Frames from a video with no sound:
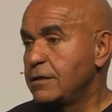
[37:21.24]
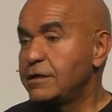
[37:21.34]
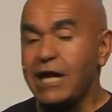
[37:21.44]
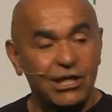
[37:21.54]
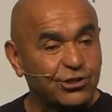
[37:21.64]

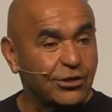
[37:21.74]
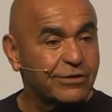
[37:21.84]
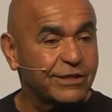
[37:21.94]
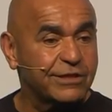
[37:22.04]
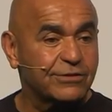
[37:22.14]
natural
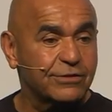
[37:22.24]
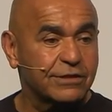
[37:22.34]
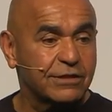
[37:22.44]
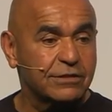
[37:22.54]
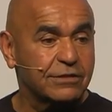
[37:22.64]

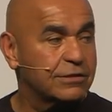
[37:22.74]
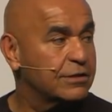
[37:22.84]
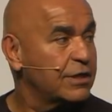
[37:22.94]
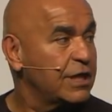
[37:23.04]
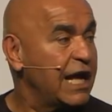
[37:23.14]
resources,
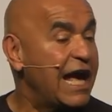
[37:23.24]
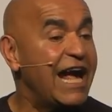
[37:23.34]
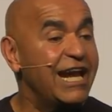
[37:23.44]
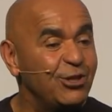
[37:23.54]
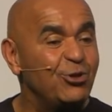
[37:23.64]

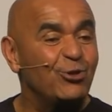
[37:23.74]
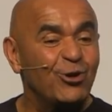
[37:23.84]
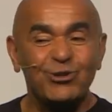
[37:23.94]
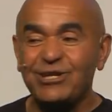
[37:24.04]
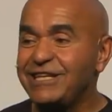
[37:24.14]
and you
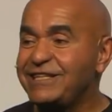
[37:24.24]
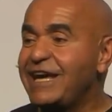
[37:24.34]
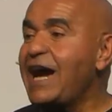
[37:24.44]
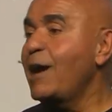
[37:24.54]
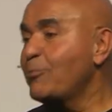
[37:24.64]
don't need
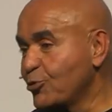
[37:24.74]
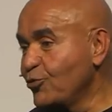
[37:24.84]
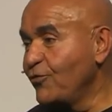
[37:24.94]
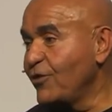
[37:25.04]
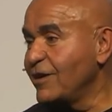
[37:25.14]
the
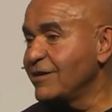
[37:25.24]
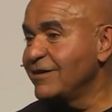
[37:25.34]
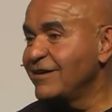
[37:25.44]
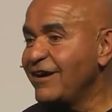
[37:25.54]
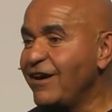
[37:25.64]
approval
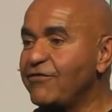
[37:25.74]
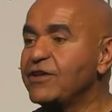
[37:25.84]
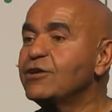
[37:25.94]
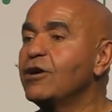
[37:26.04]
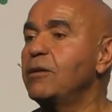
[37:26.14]
of
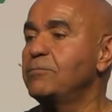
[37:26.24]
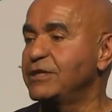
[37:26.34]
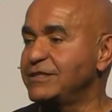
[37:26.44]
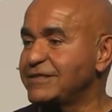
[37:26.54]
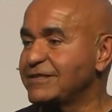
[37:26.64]

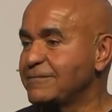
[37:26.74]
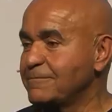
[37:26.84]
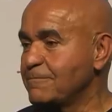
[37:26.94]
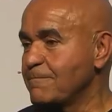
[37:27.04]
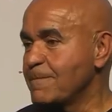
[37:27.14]
incumbents.
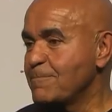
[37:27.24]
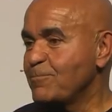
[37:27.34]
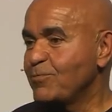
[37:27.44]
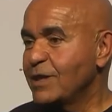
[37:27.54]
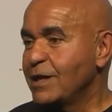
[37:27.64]

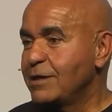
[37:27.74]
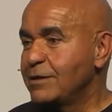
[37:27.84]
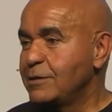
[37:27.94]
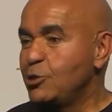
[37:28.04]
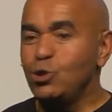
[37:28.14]

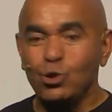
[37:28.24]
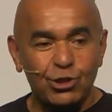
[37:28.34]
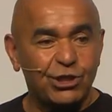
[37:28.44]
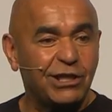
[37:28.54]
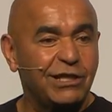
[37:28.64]

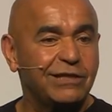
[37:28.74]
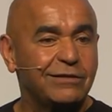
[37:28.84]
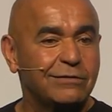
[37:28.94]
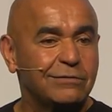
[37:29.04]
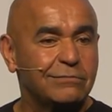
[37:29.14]
Usually,
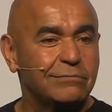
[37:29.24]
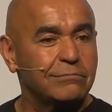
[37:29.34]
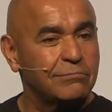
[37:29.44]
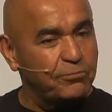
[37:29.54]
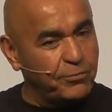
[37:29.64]

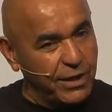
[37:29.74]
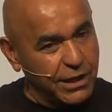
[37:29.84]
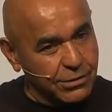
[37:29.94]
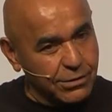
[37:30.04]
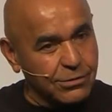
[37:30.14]
big
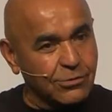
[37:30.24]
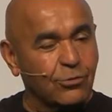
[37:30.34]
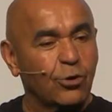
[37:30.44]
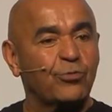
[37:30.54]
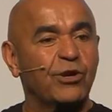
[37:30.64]

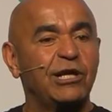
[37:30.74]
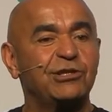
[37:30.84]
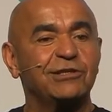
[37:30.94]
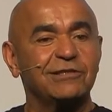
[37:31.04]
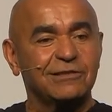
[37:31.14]

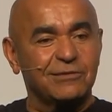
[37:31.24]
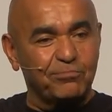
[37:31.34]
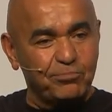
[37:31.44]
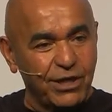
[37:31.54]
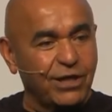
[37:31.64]
corporations,
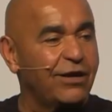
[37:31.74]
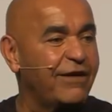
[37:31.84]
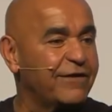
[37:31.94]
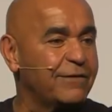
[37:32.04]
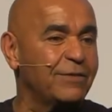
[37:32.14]
big
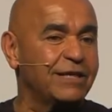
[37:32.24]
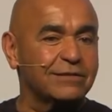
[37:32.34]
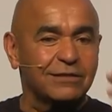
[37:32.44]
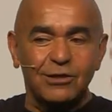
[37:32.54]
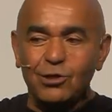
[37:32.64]

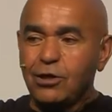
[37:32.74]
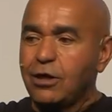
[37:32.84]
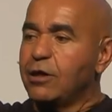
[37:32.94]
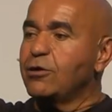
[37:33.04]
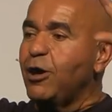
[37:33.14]
governments
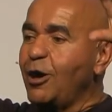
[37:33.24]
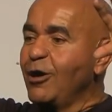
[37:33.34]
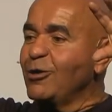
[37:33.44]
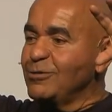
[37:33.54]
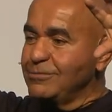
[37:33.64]
are
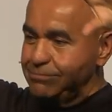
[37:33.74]
all